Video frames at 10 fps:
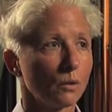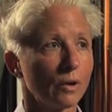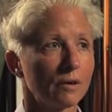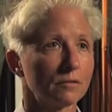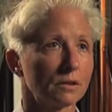
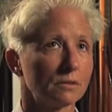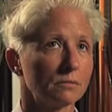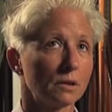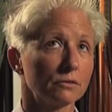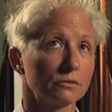We have a,
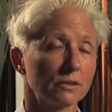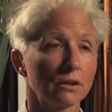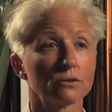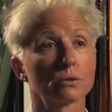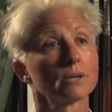a
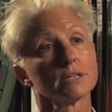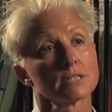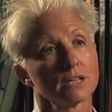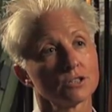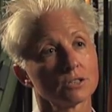sales
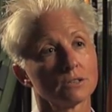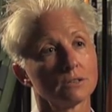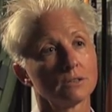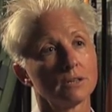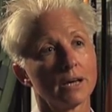organization
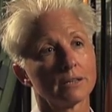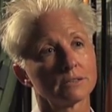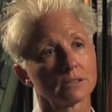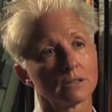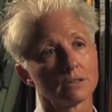that
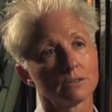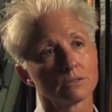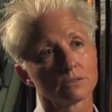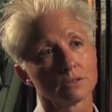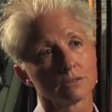uh,
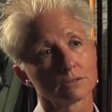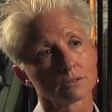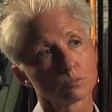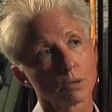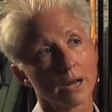is, is
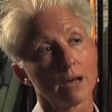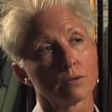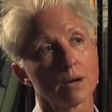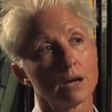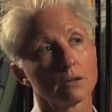spread out
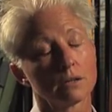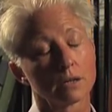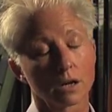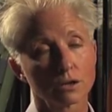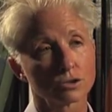around
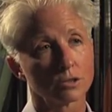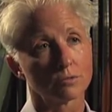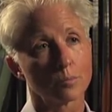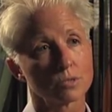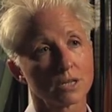the country,
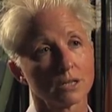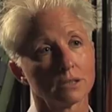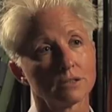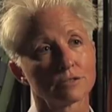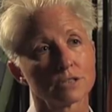representing
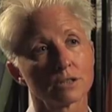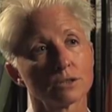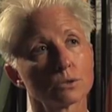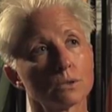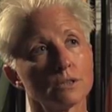the different
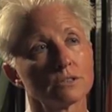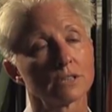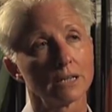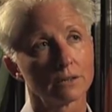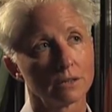territories
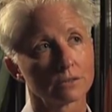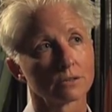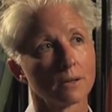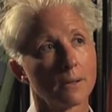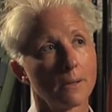and areas.